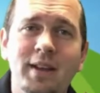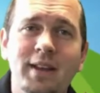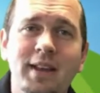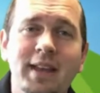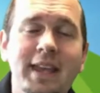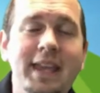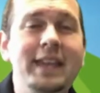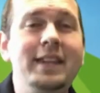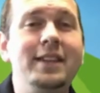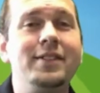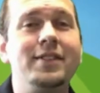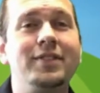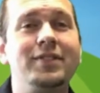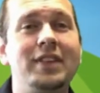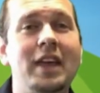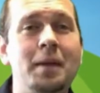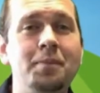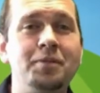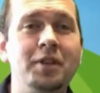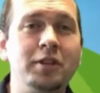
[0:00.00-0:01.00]
He did the
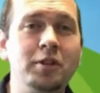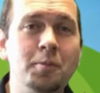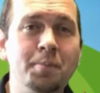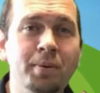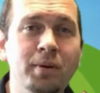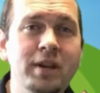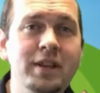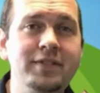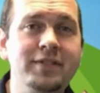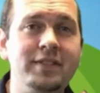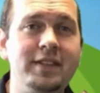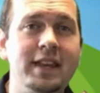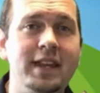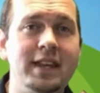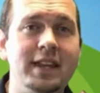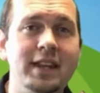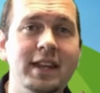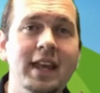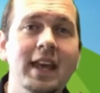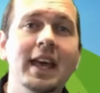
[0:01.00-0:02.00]
same thing the priest
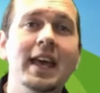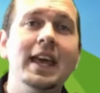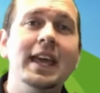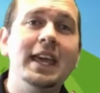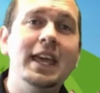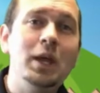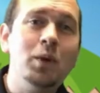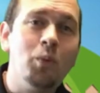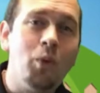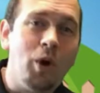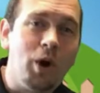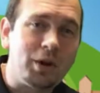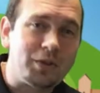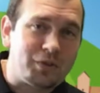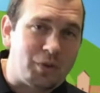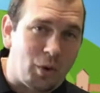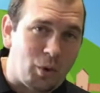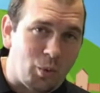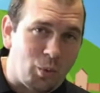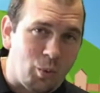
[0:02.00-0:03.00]
did. He walks
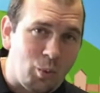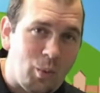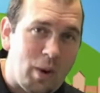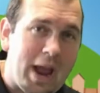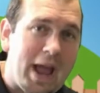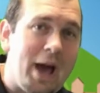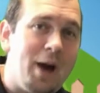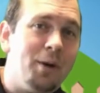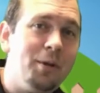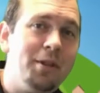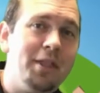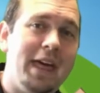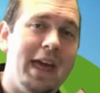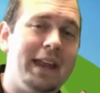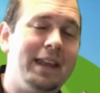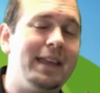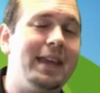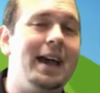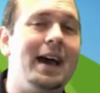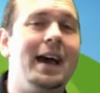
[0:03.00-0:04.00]
around
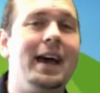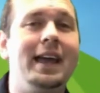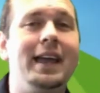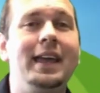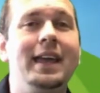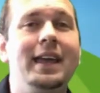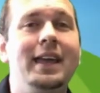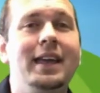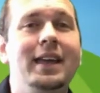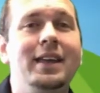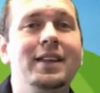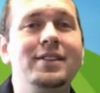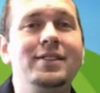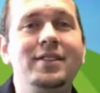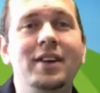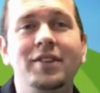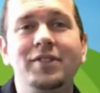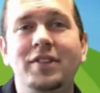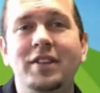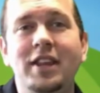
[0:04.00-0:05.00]
that guy,
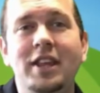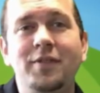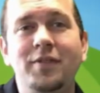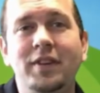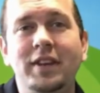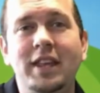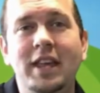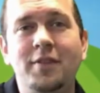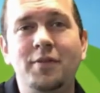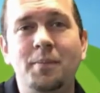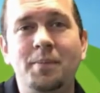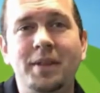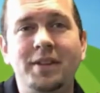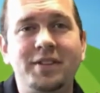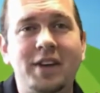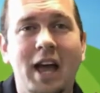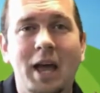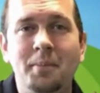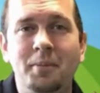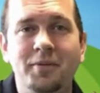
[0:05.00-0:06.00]
doesn't even give him the
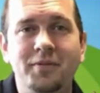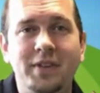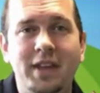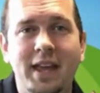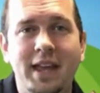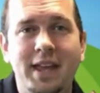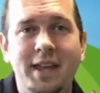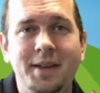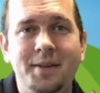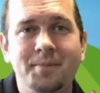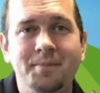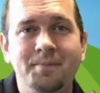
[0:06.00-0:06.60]
time of day.